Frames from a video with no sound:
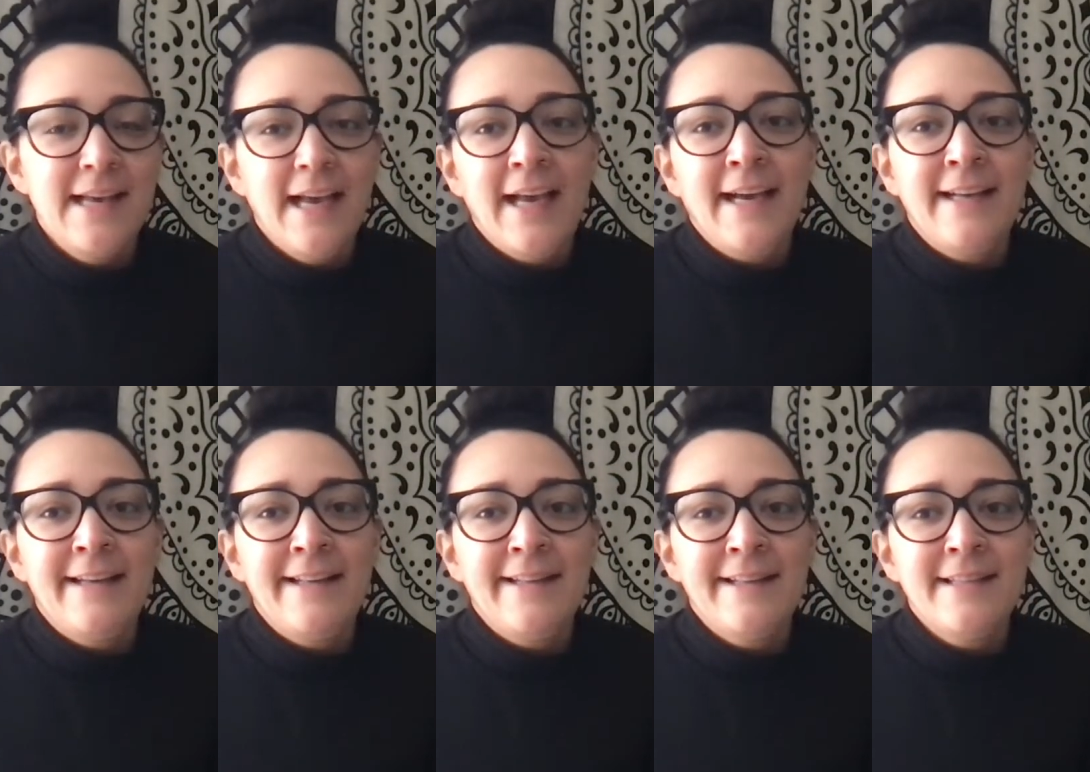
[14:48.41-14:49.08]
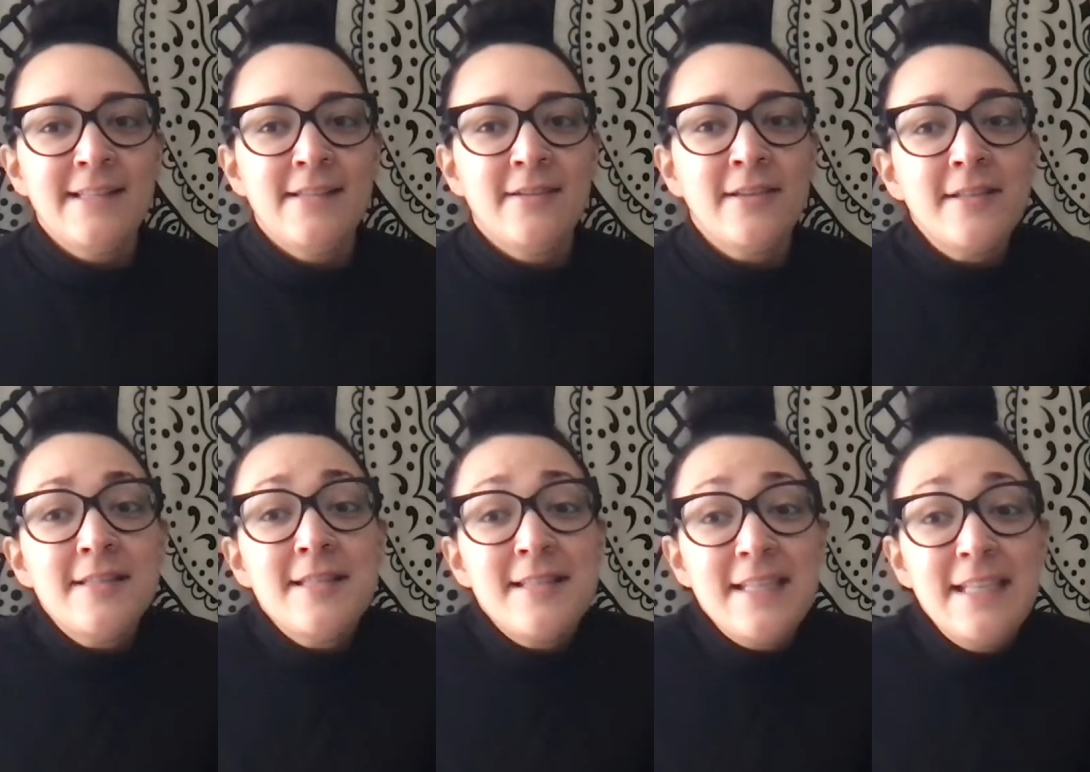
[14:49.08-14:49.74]
And unless you can
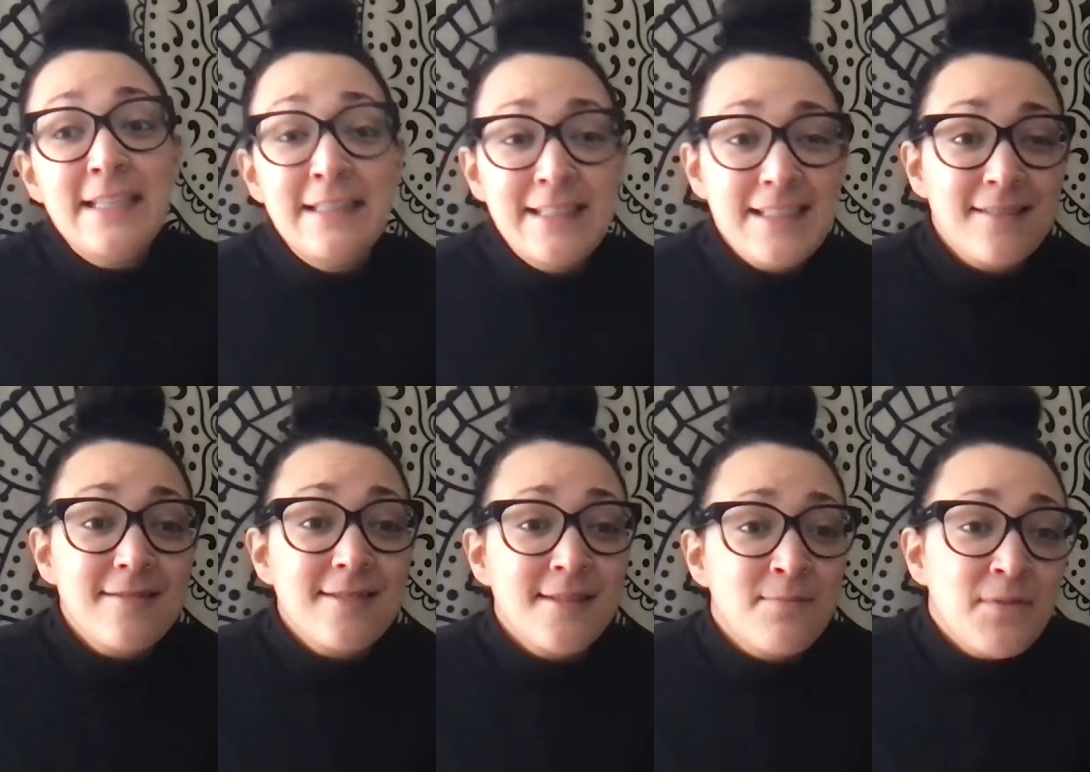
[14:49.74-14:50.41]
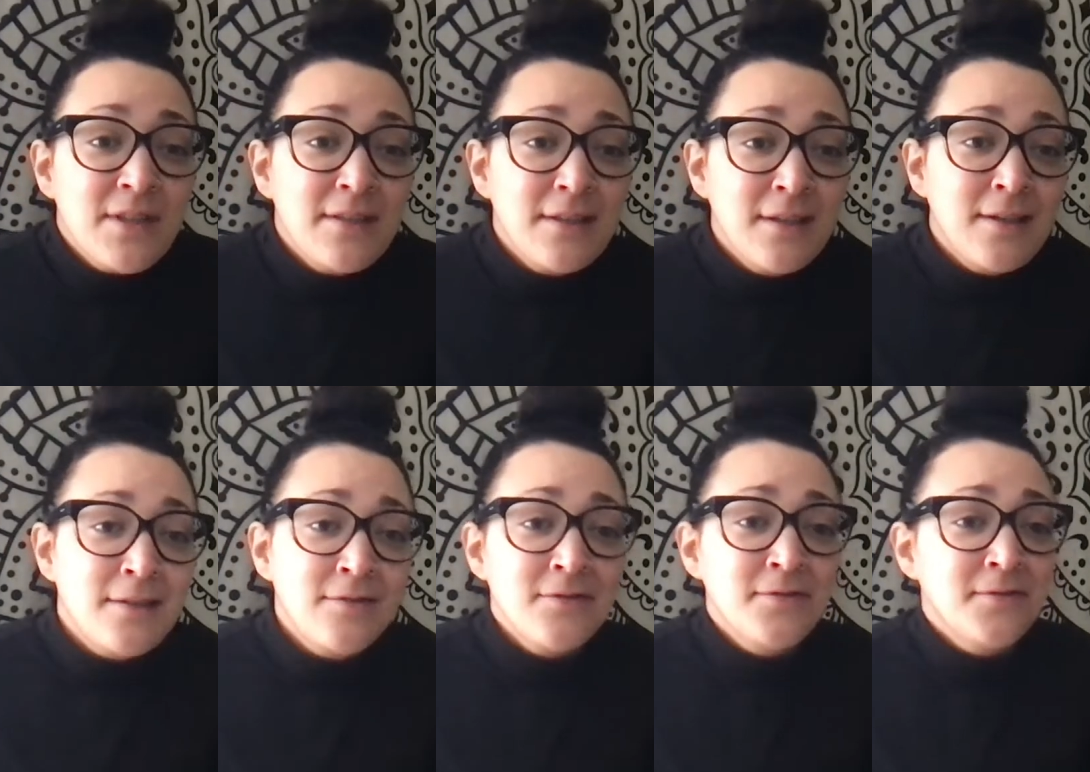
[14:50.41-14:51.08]
see and hear someone
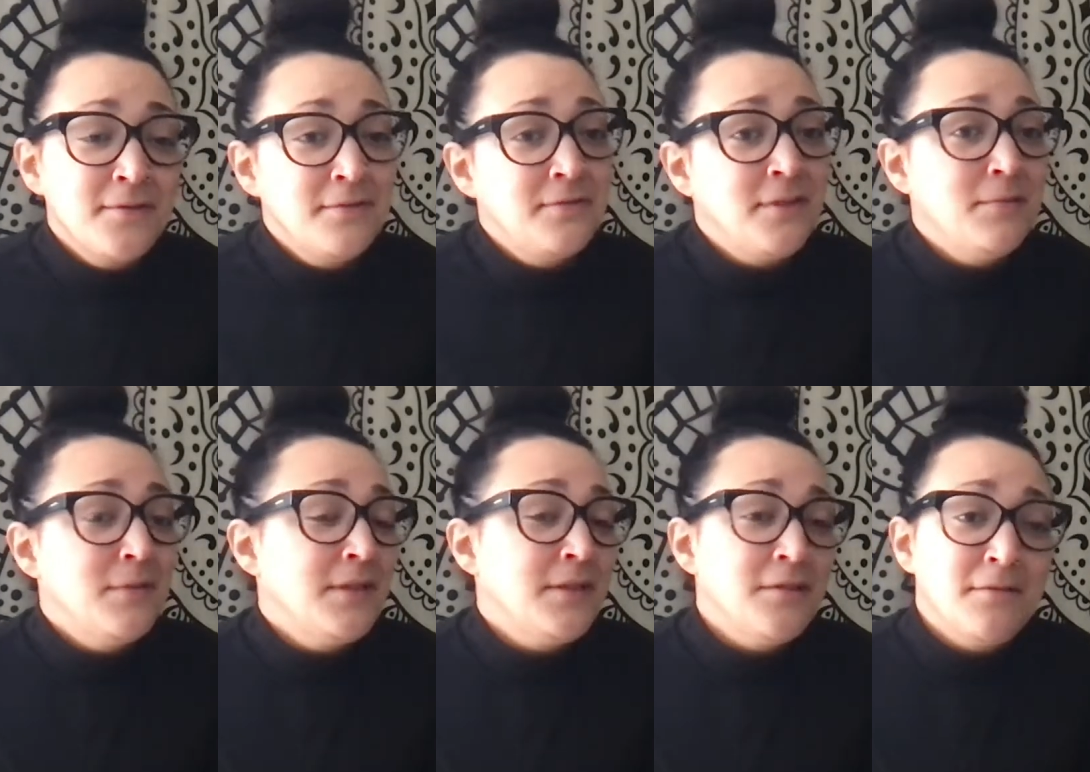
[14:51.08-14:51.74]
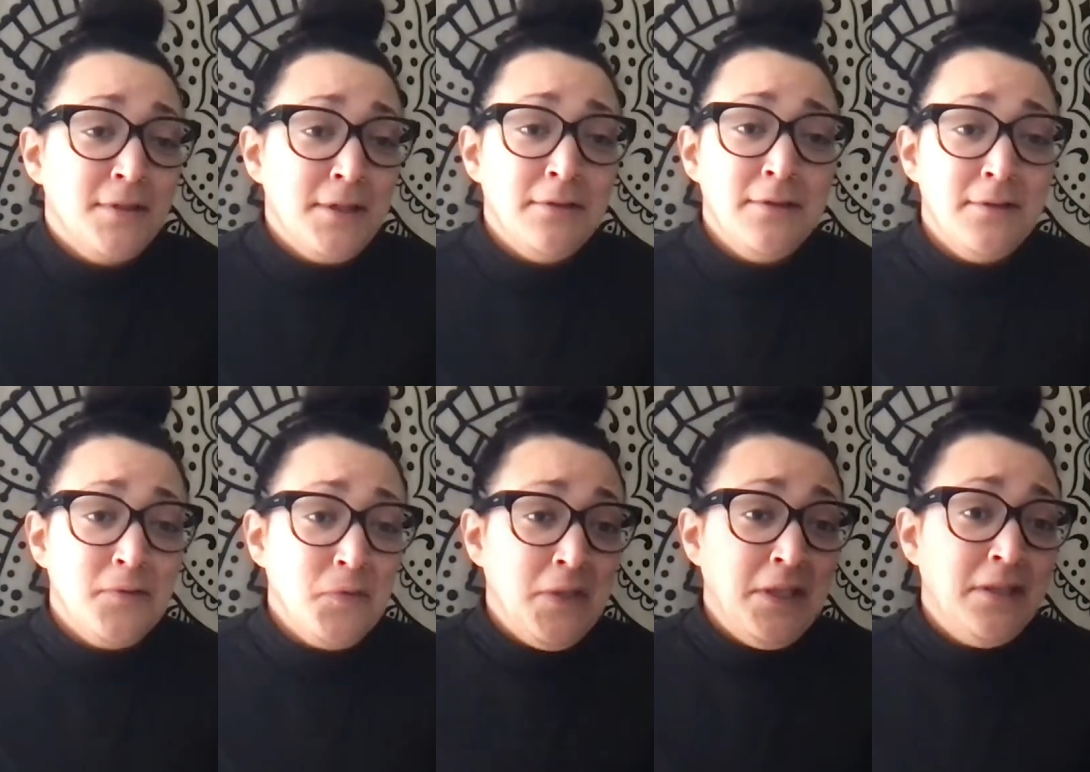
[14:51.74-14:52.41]
kind of fumbling around
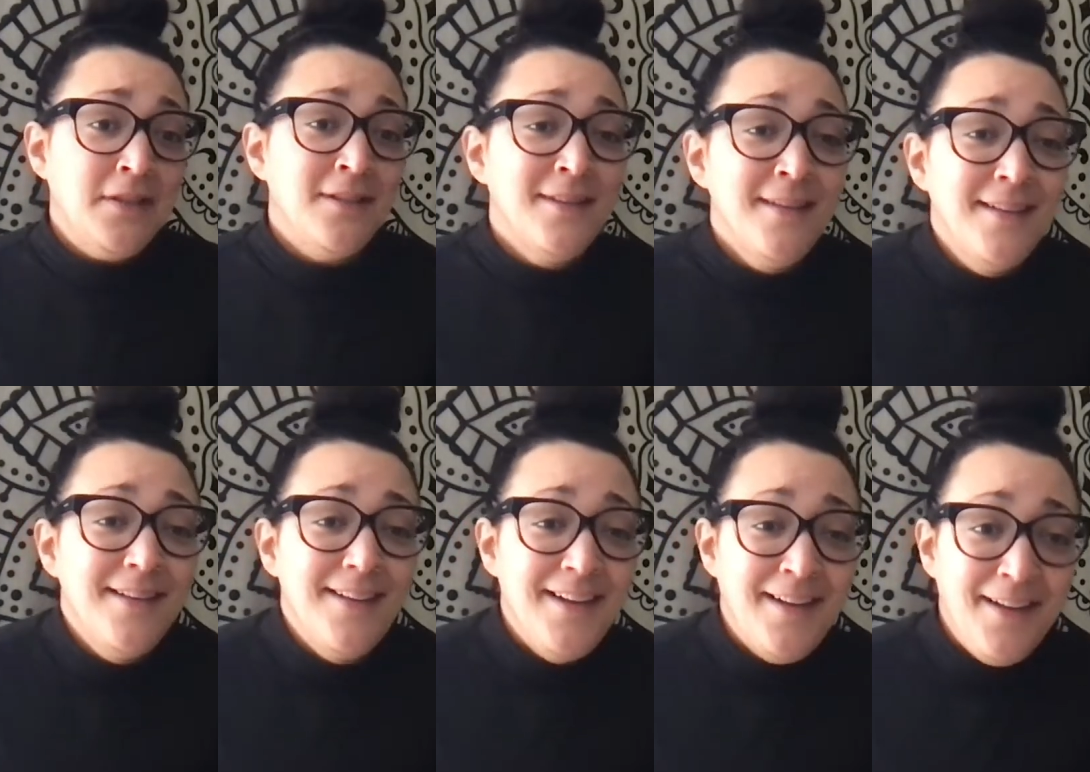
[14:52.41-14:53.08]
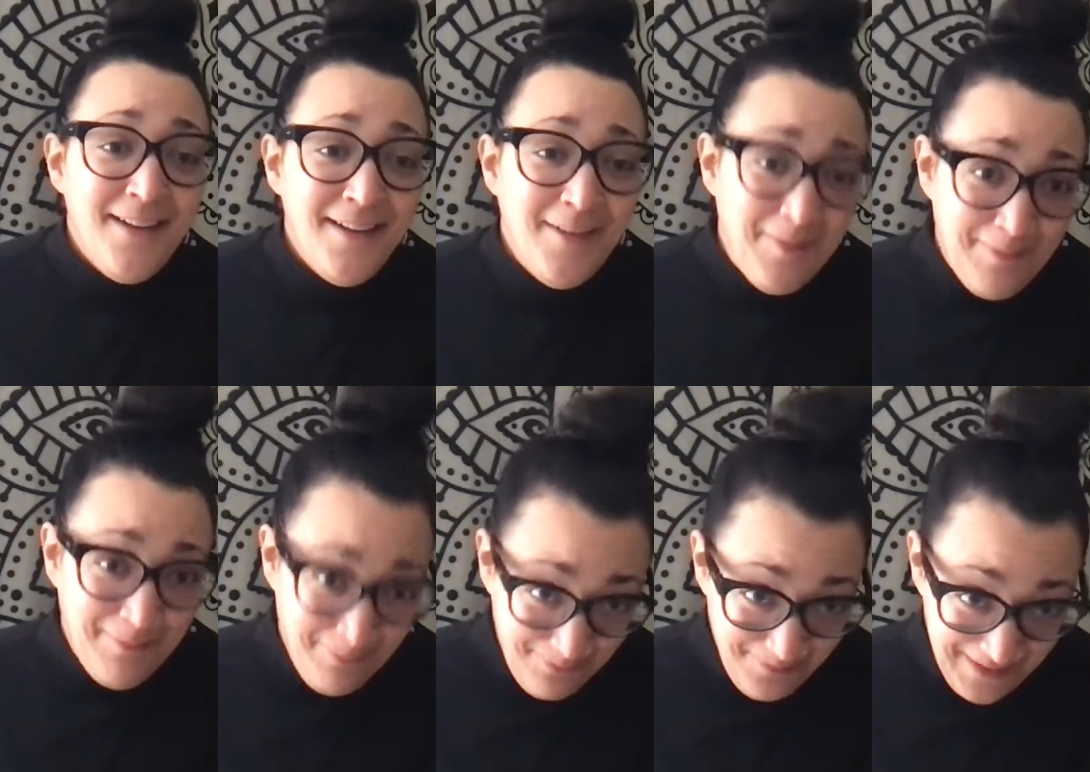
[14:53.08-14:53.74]
as well,
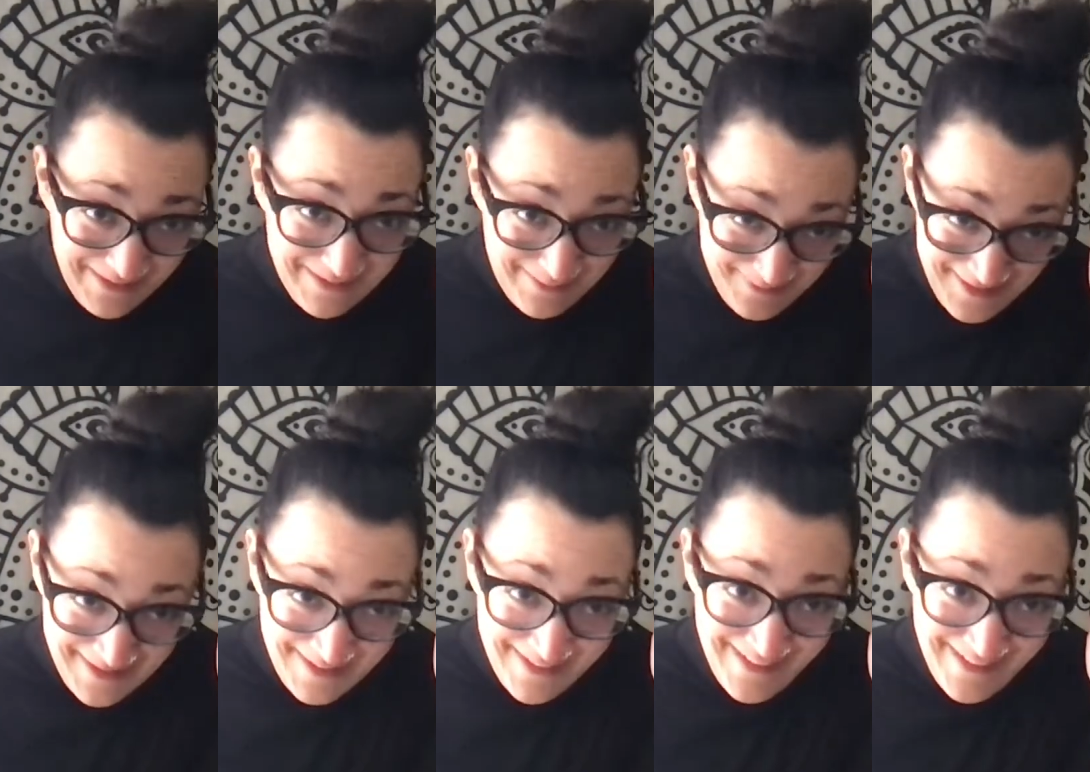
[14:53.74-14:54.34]
that's me,